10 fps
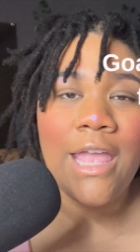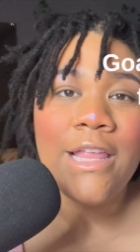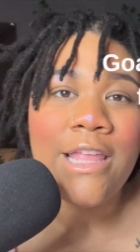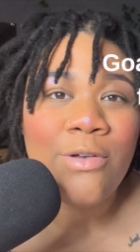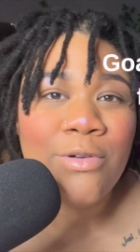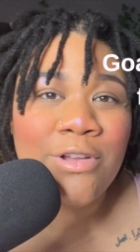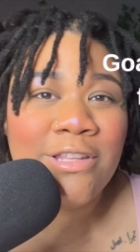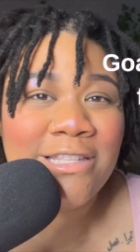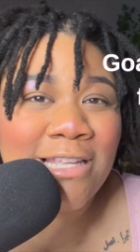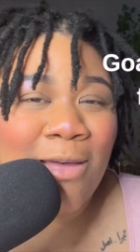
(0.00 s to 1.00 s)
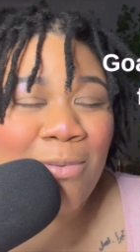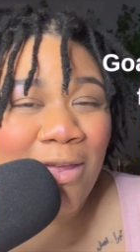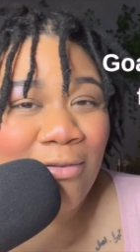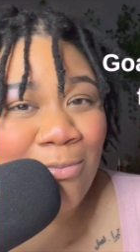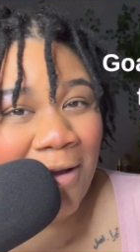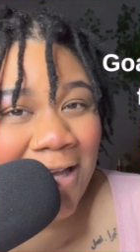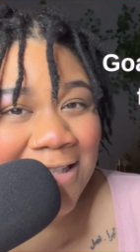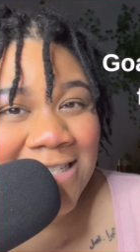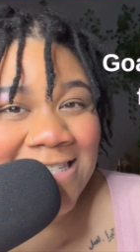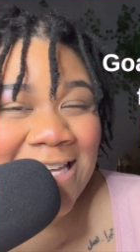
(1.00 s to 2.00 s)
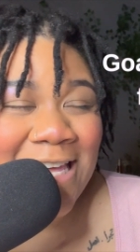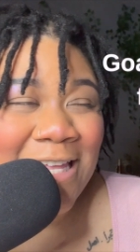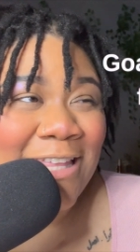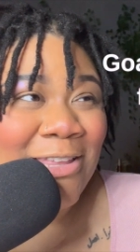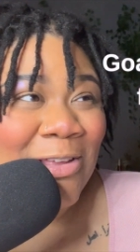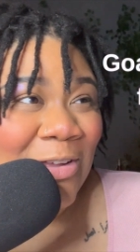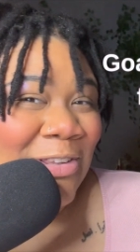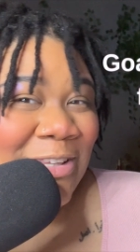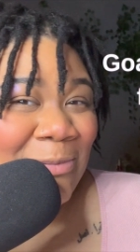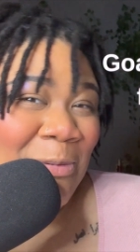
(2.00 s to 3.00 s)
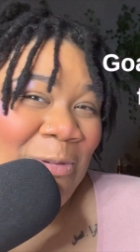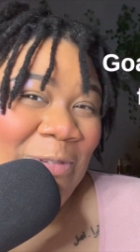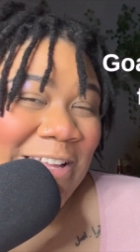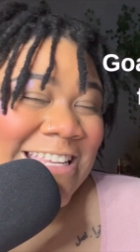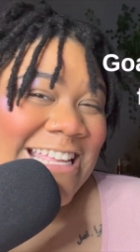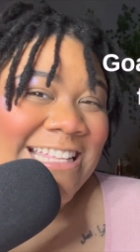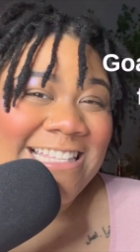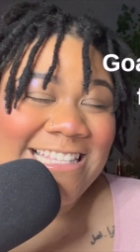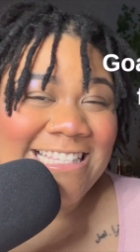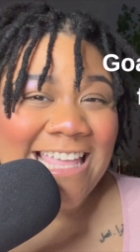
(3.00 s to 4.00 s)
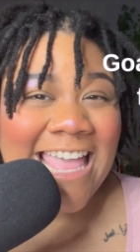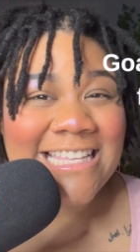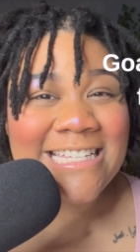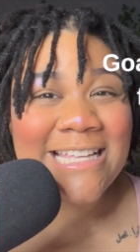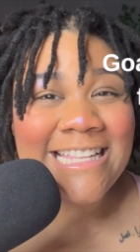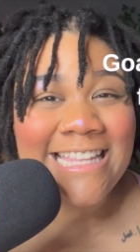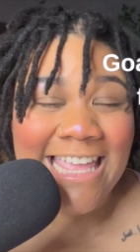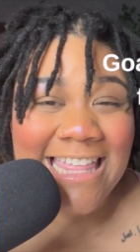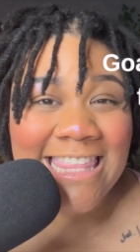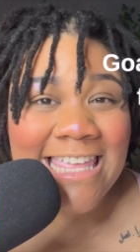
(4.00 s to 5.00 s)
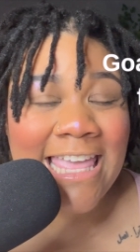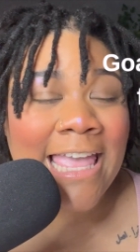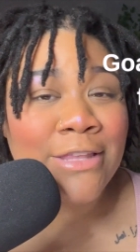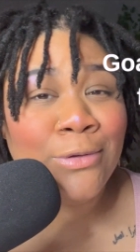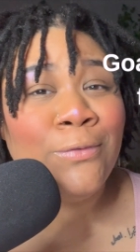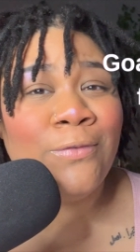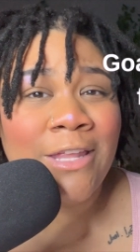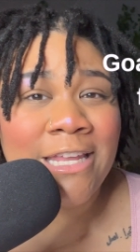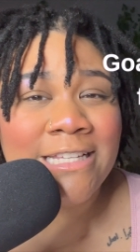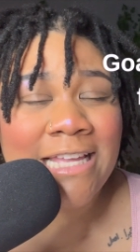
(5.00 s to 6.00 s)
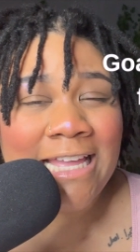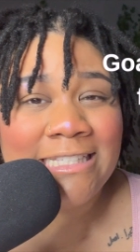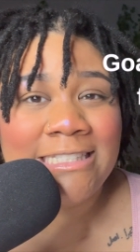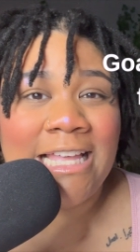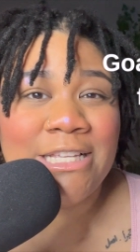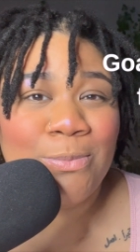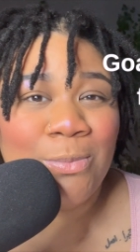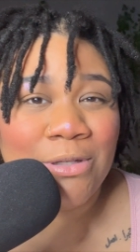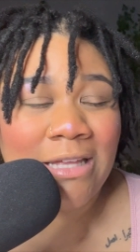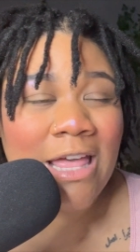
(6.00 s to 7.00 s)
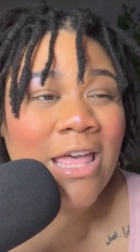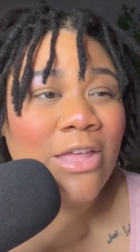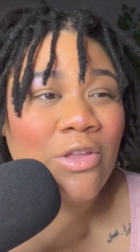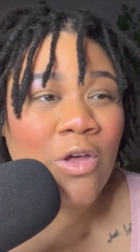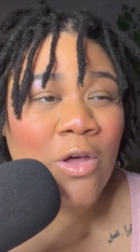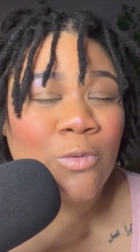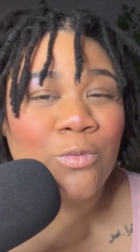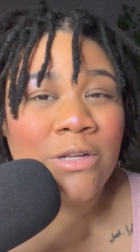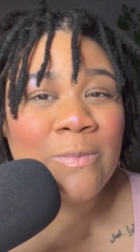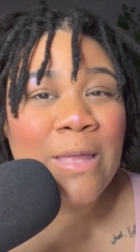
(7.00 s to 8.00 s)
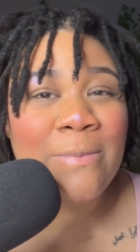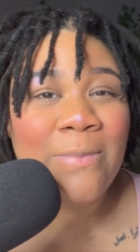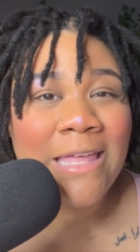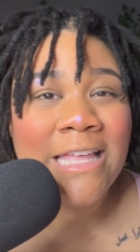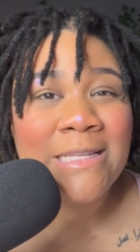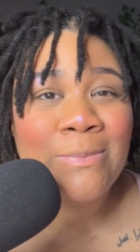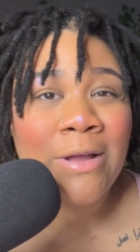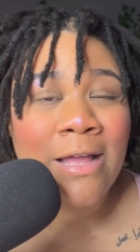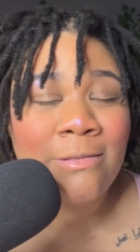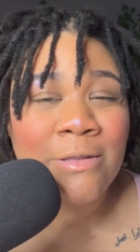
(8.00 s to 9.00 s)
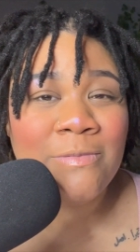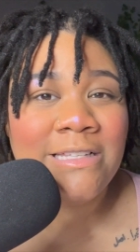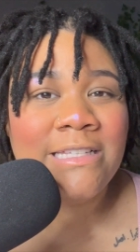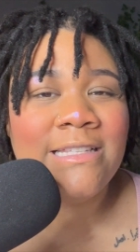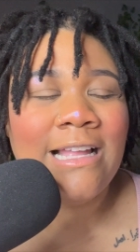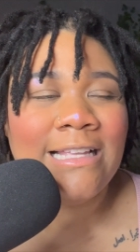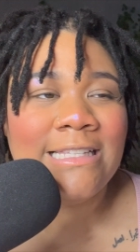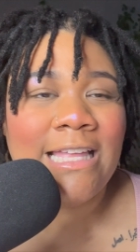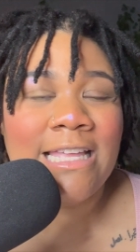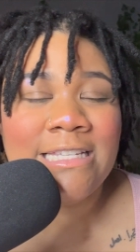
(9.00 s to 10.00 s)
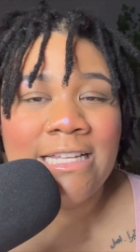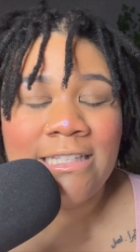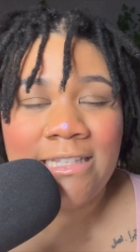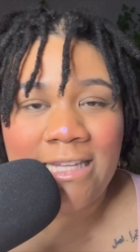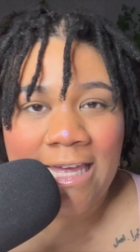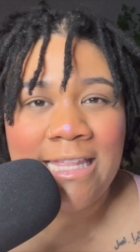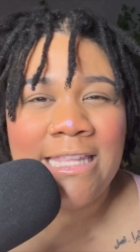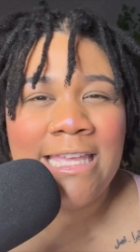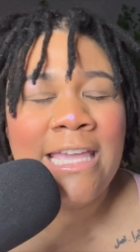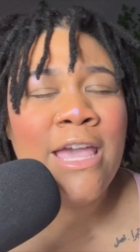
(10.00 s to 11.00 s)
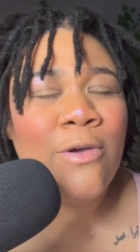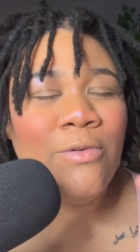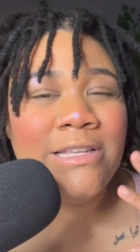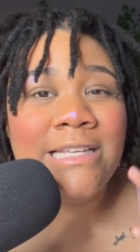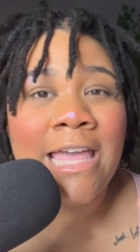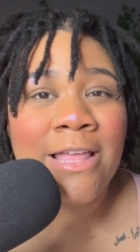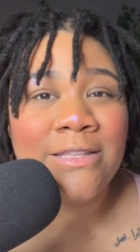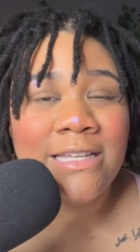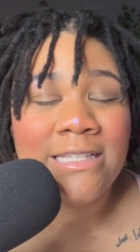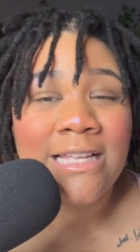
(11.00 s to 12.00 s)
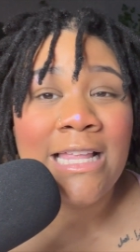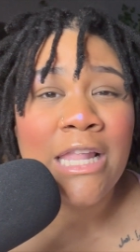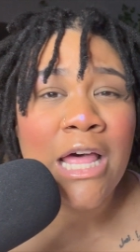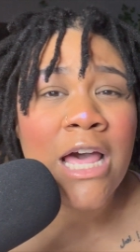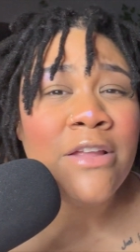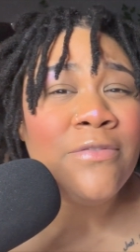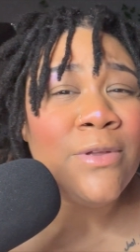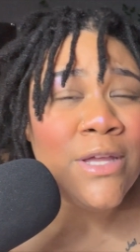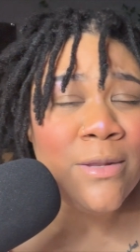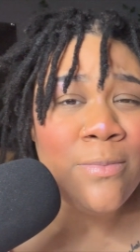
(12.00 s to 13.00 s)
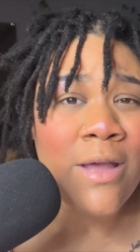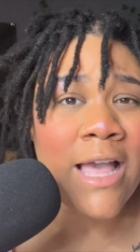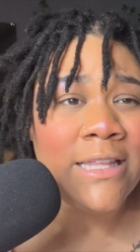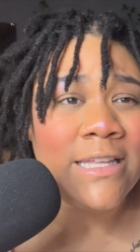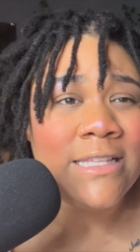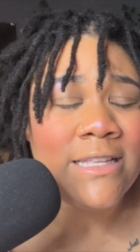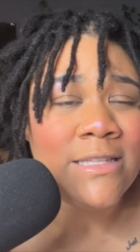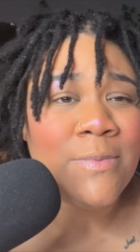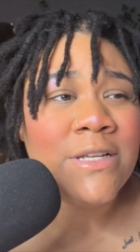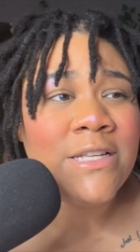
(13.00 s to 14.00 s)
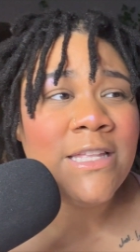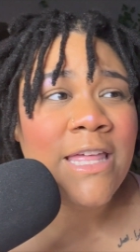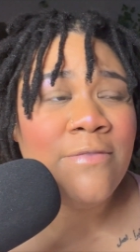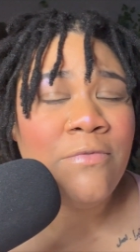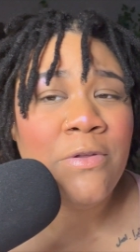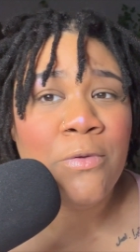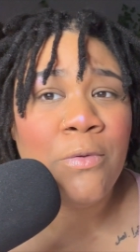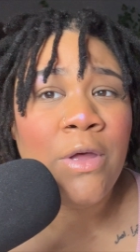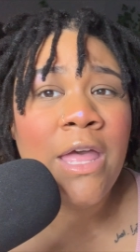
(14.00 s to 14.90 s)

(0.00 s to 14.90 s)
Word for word: Now we're on the topic of practicing. Goal number one is to sketch daily and to finish a sketchbook. Y'all, one of my biggest problems is not sketching daily, which counts as a lot of good practice, especially if you